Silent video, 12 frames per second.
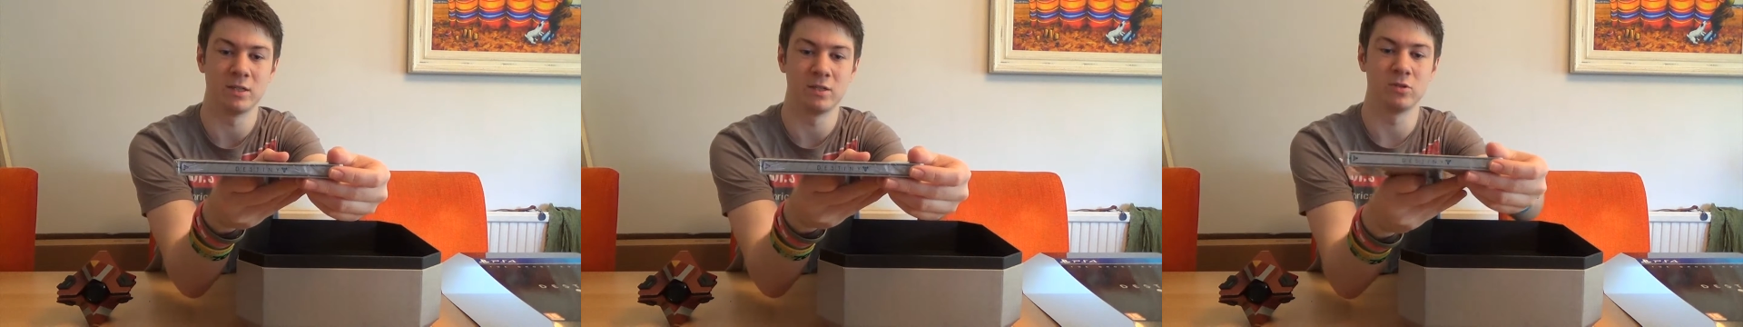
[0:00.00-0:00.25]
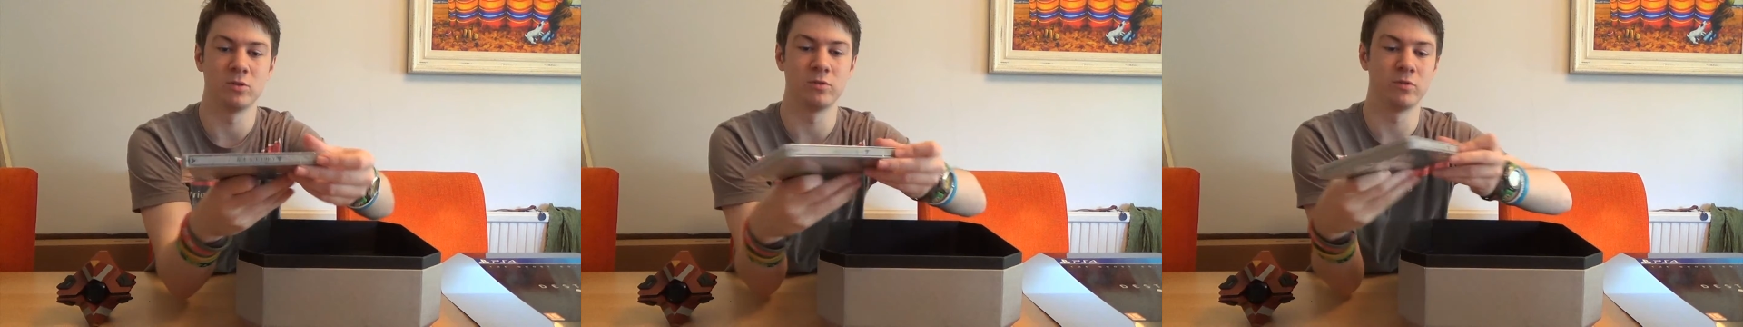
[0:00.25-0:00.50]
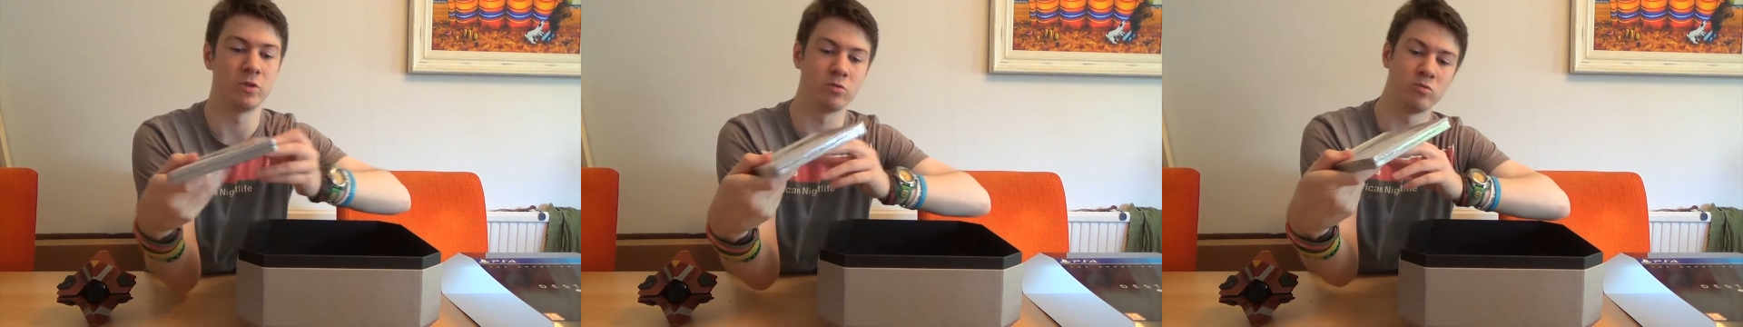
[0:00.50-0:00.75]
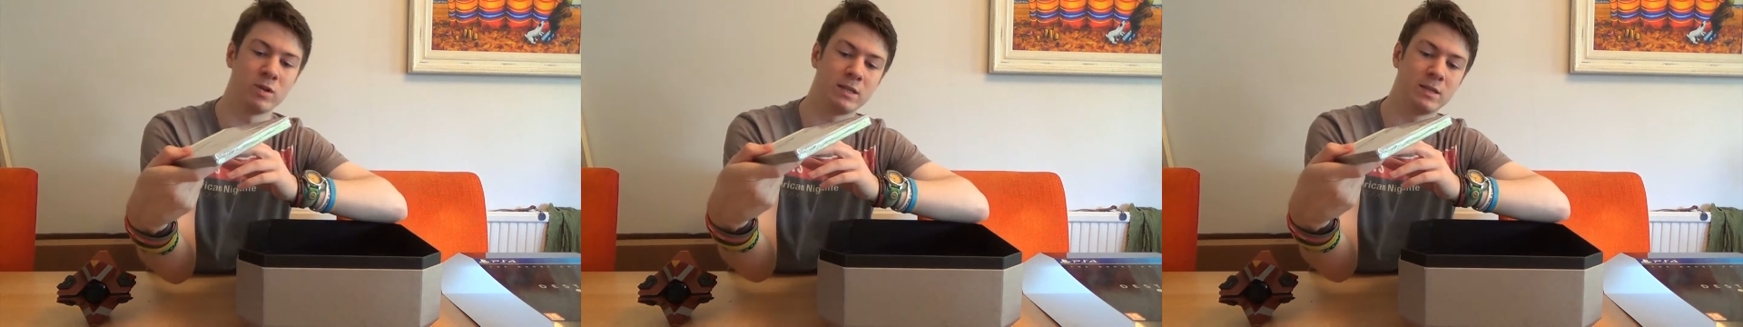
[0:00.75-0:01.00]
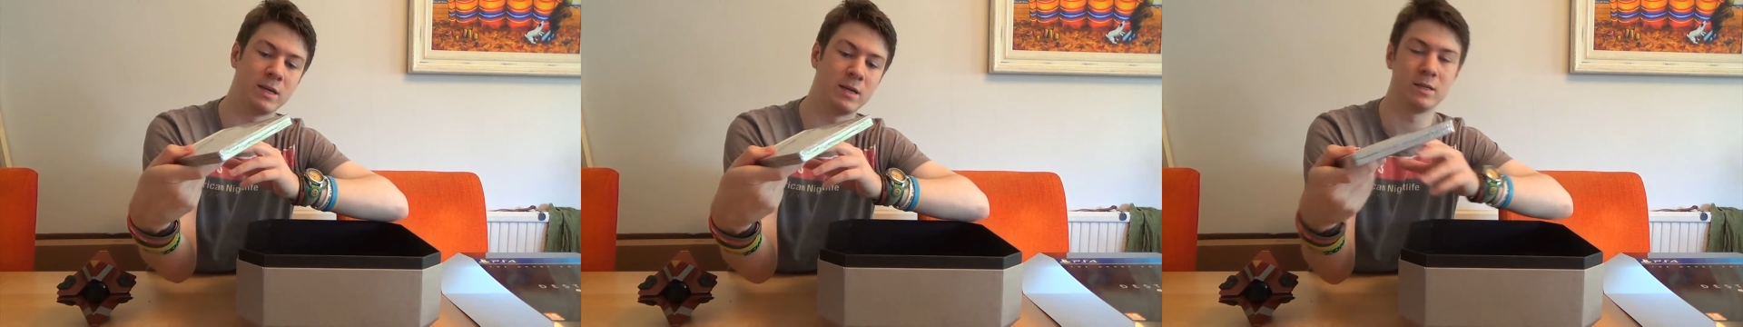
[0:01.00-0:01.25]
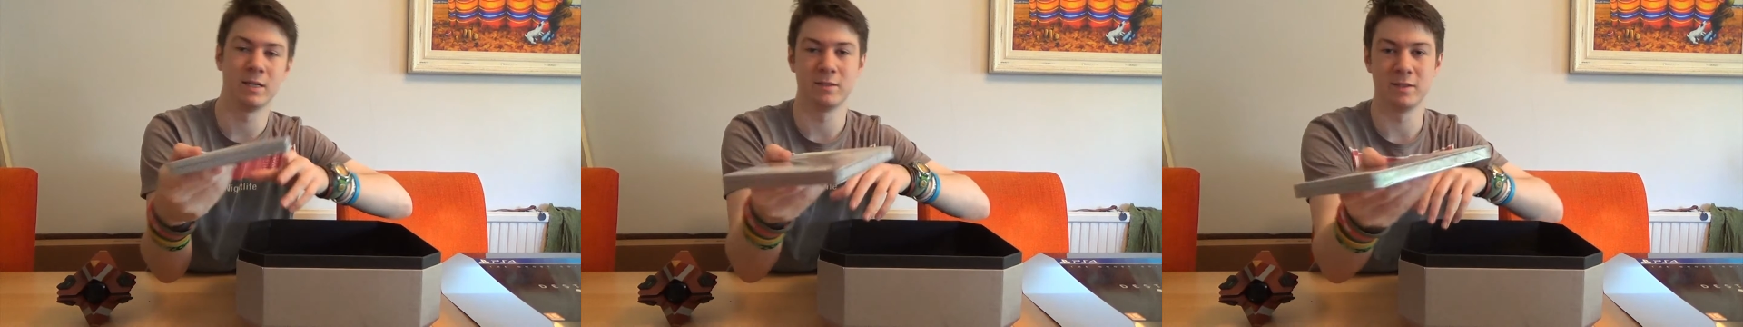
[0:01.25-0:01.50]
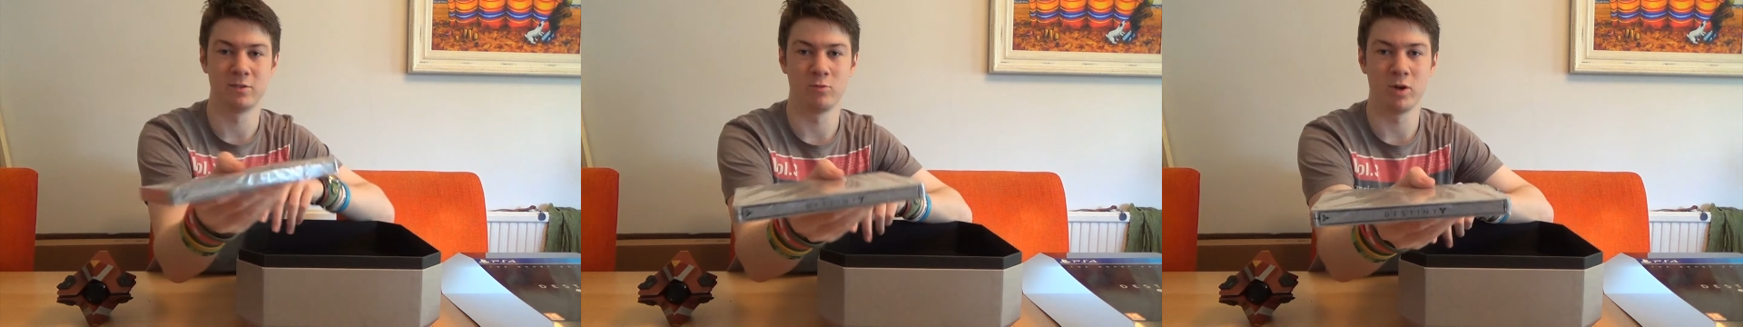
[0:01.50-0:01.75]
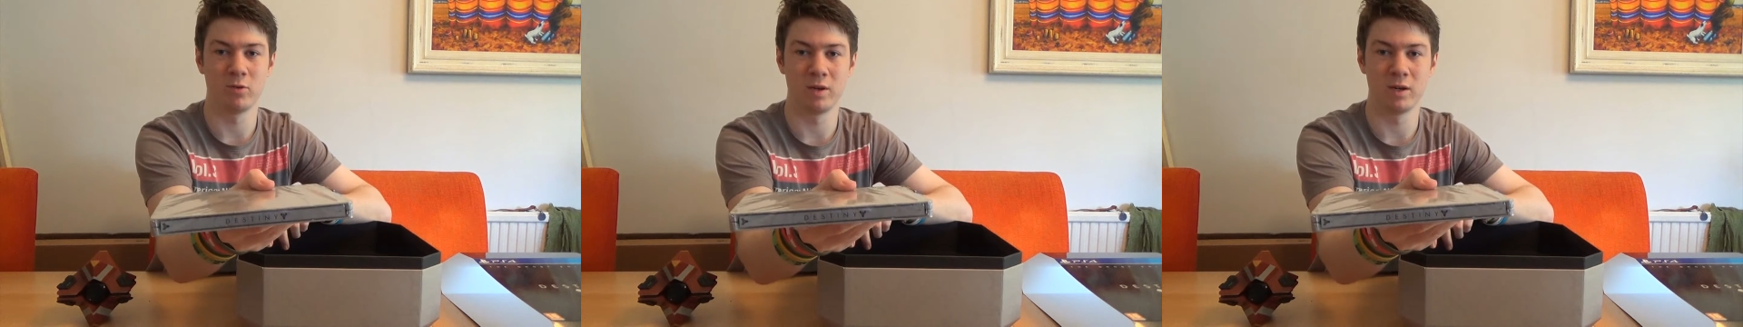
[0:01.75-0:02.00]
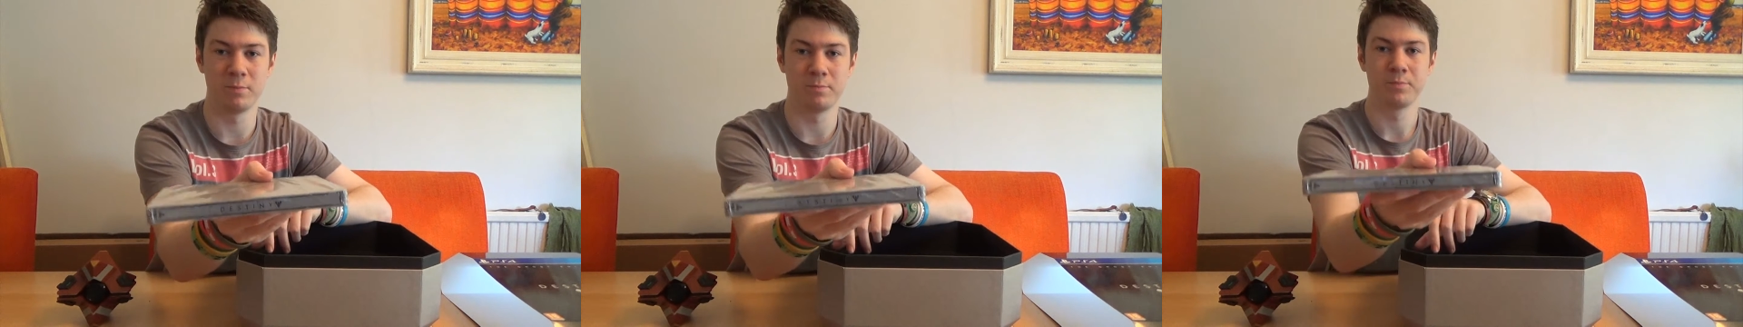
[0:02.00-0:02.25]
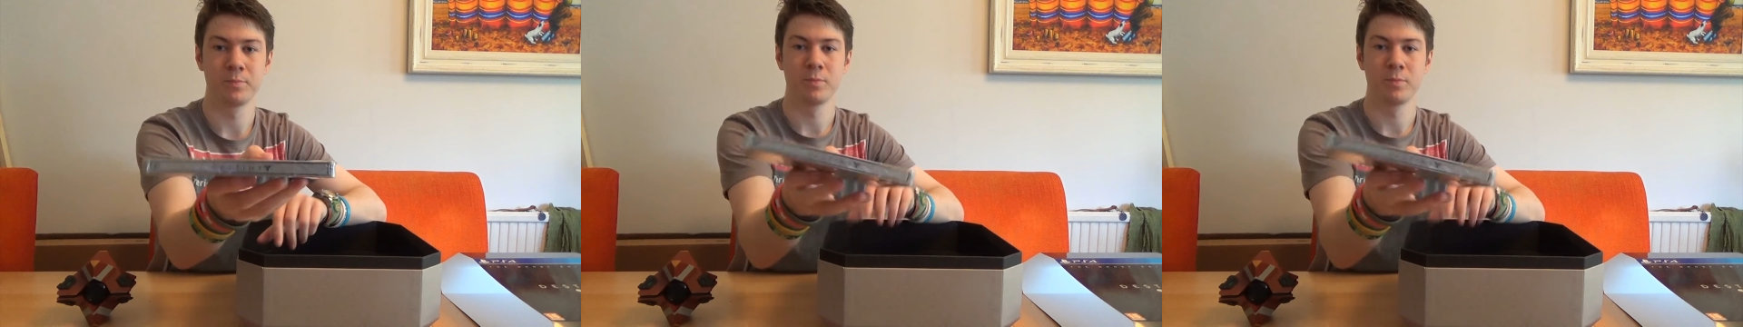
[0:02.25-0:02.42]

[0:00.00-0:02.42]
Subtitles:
I don't know if you can read that. Yes, it's the right way up.